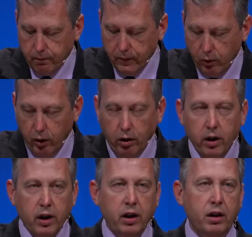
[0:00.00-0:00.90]
Well,
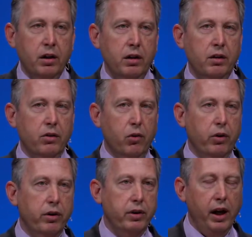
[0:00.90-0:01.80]
the
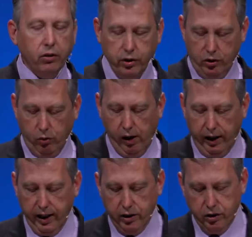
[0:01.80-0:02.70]
Lord tells us why.
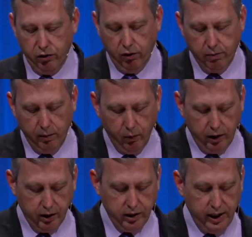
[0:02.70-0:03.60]
It is to remember
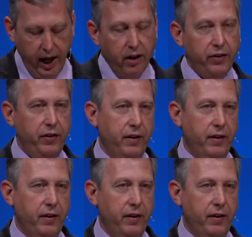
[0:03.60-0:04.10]
his death.